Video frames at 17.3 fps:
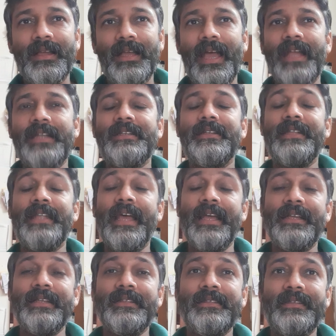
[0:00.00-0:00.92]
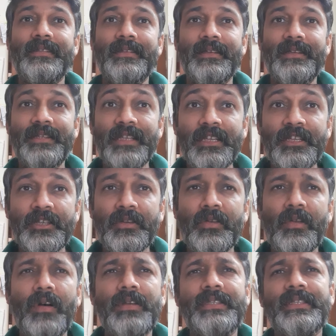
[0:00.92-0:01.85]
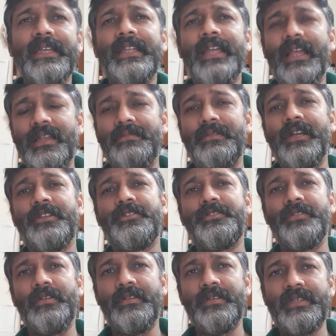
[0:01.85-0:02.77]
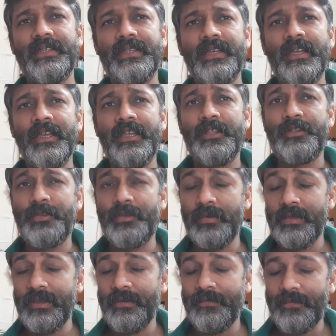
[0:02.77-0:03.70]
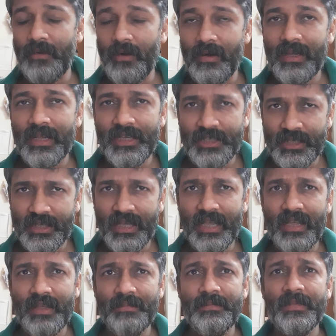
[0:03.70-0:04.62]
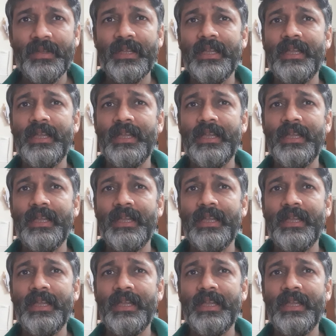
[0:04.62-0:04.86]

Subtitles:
At length did cross an albatross, through the fog it came,